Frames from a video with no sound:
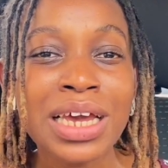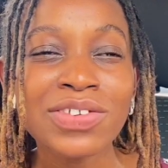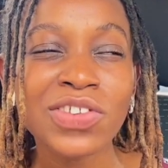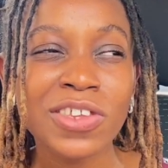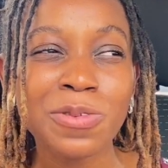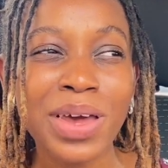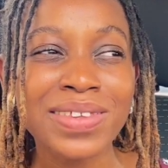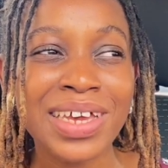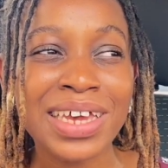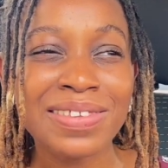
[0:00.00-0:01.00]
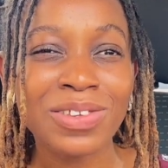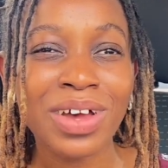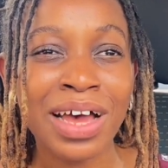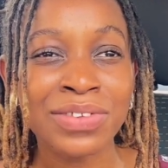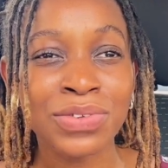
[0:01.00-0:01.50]
she suspects that he still
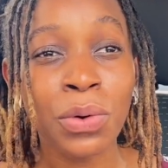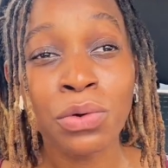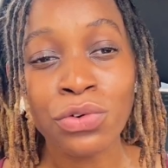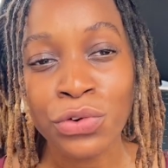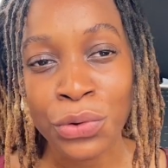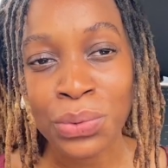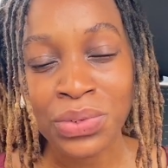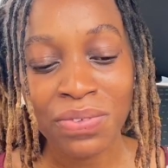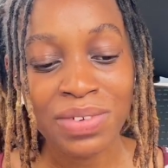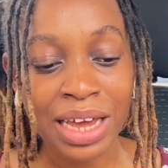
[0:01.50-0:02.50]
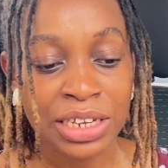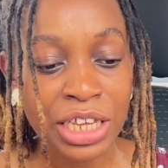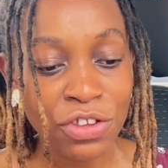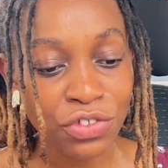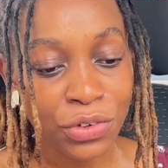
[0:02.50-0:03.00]
has his own dose of
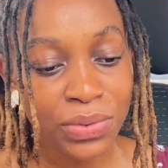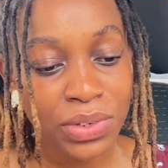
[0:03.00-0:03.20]
daddy issues.